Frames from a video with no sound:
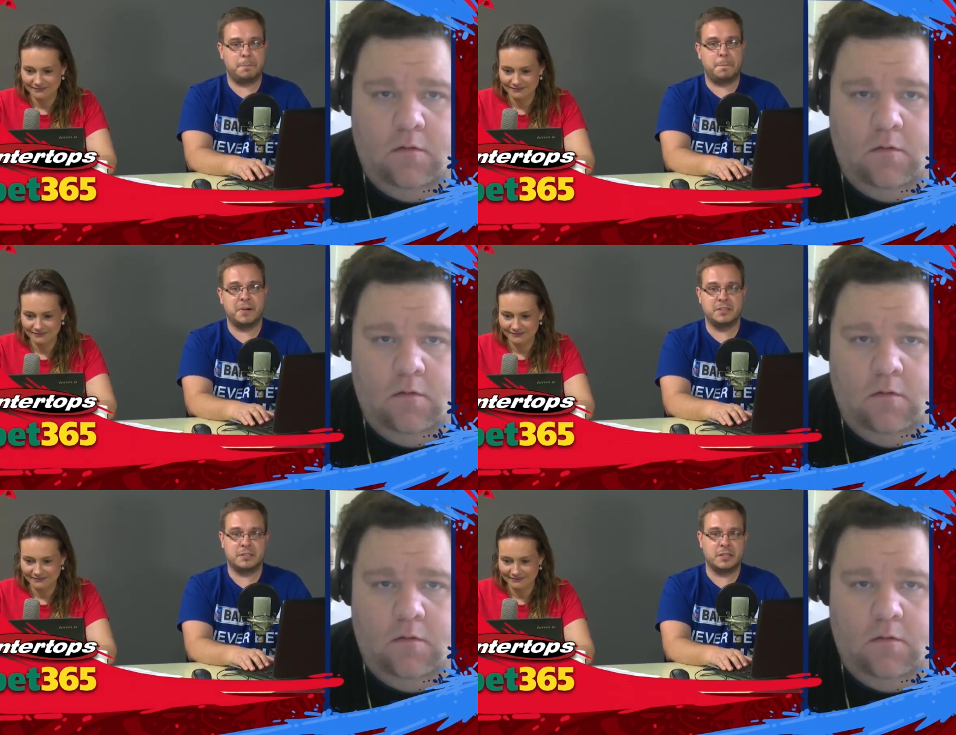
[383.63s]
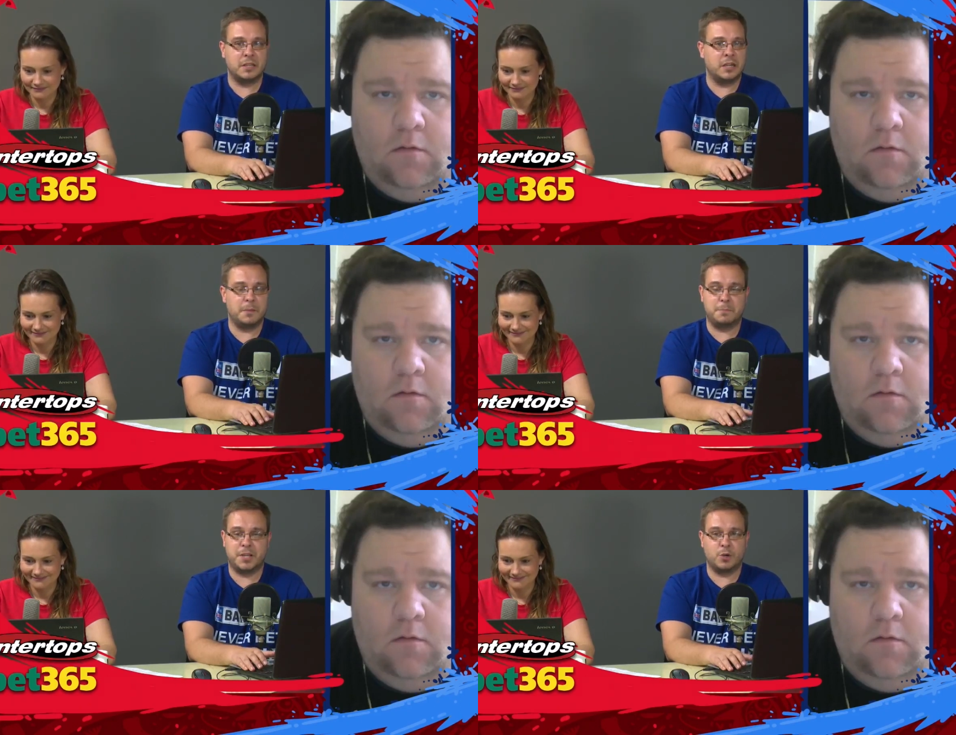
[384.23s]
Speaker 1: but
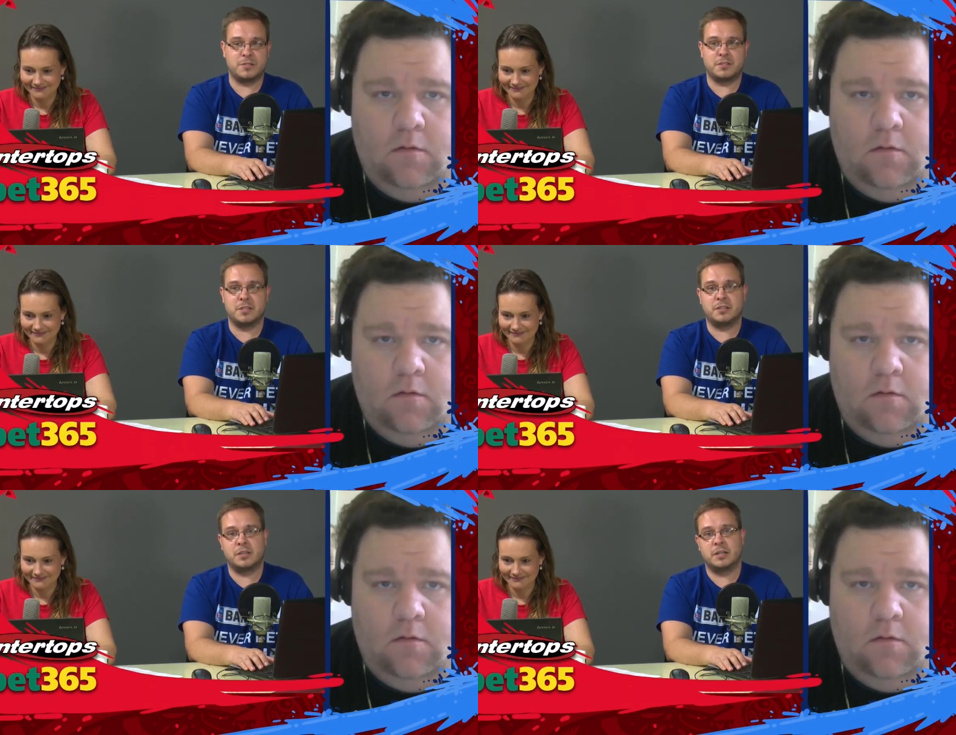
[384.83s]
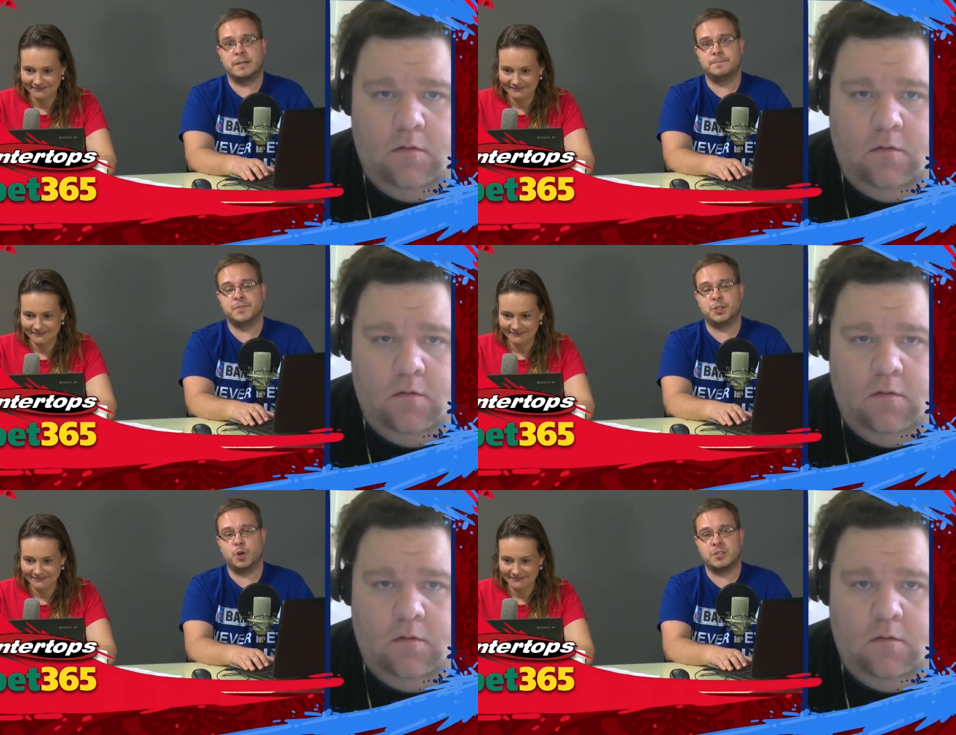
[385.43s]
because
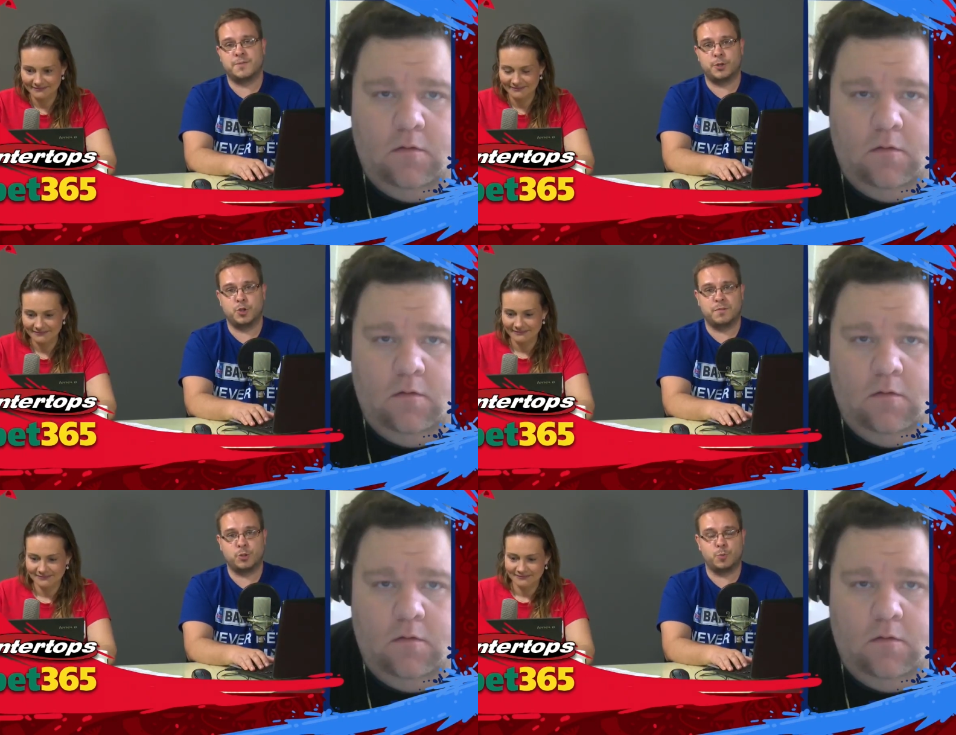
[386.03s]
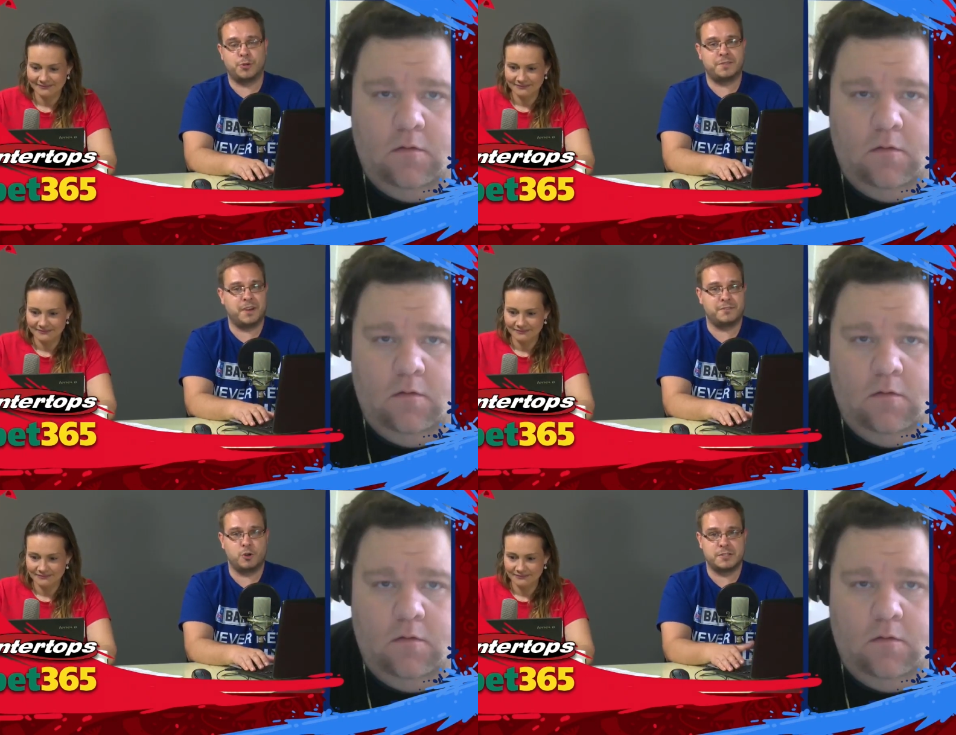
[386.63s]
the odds for the over
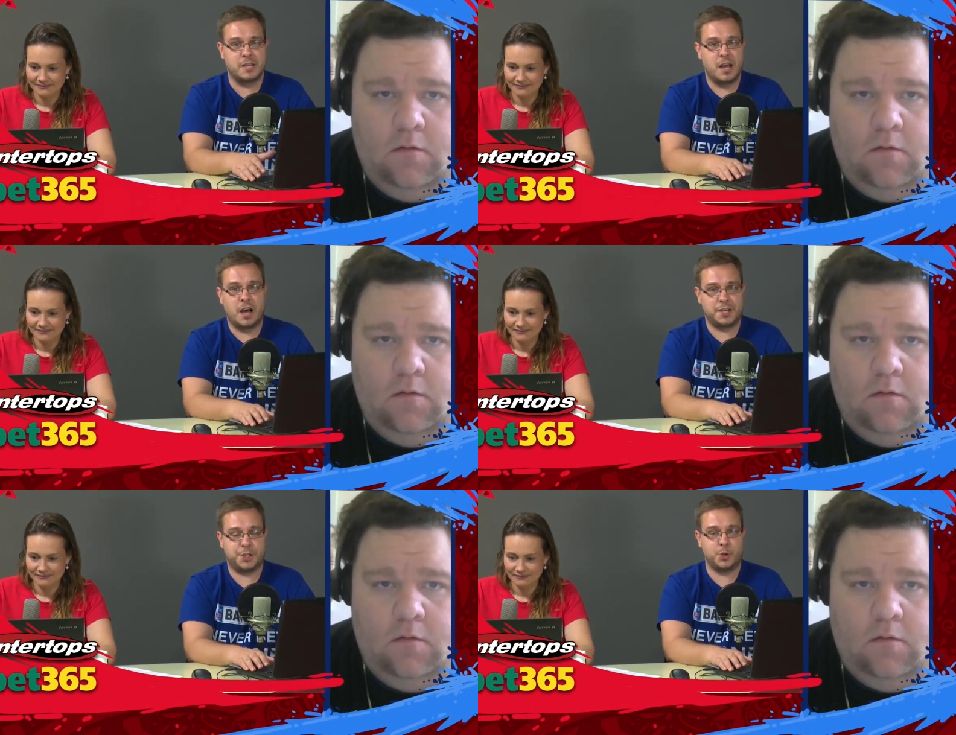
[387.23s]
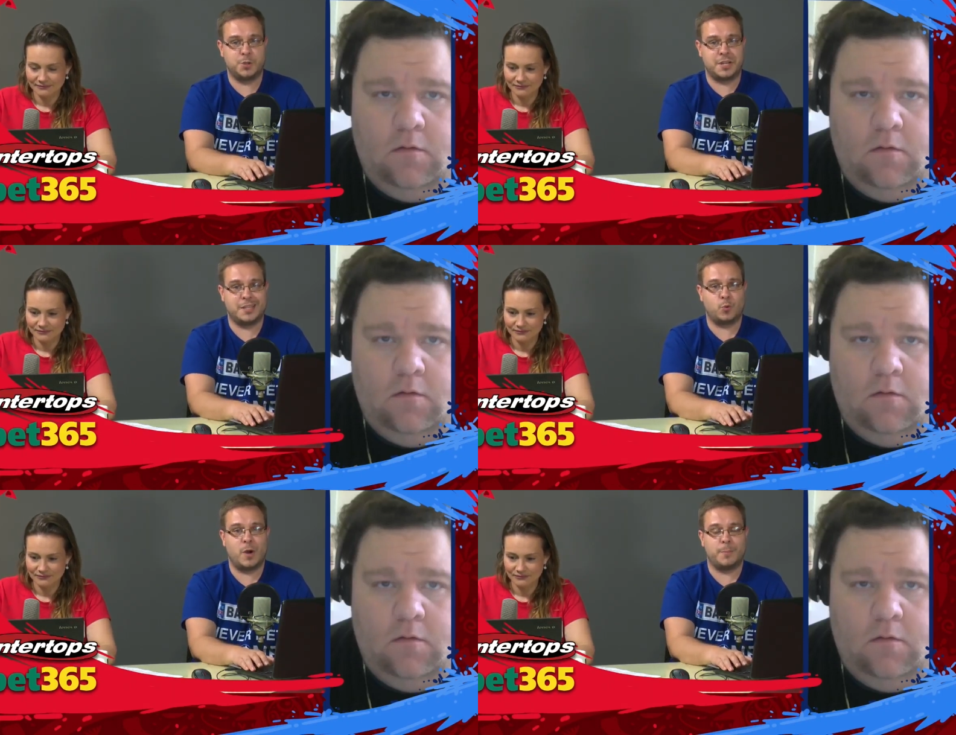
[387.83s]
2.5 goals are huge
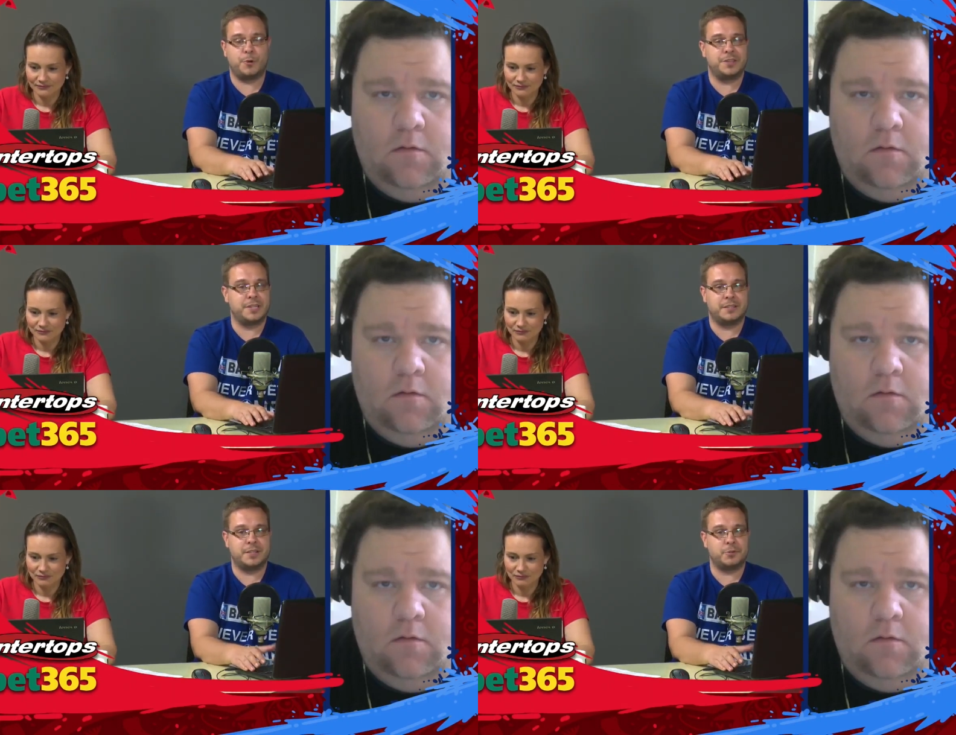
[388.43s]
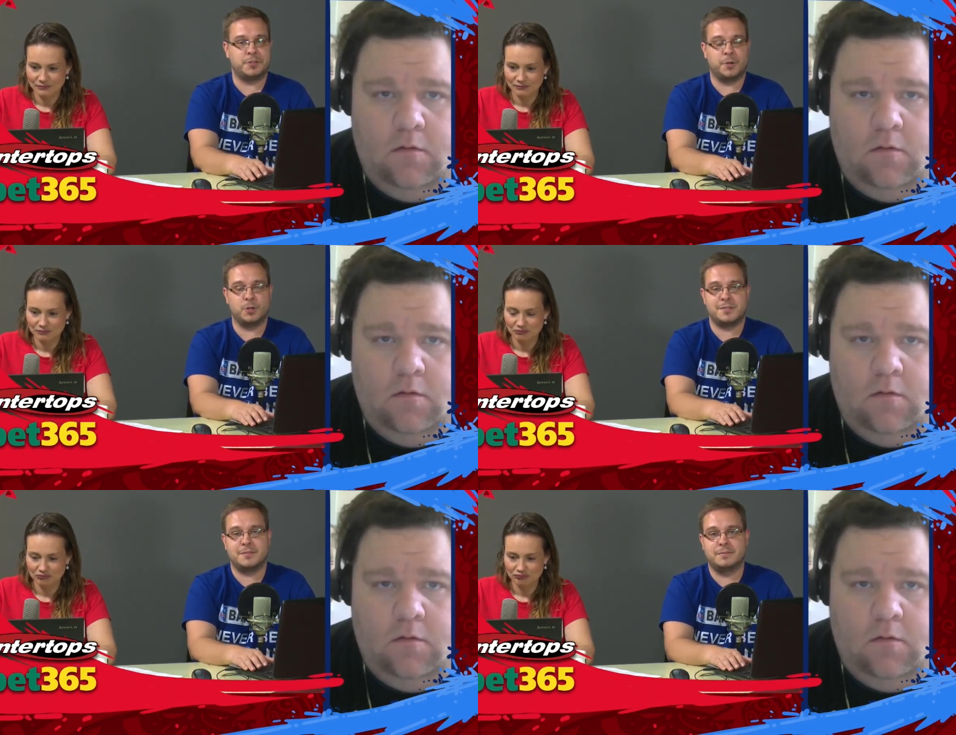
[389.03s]
at 1.8, incredible odds.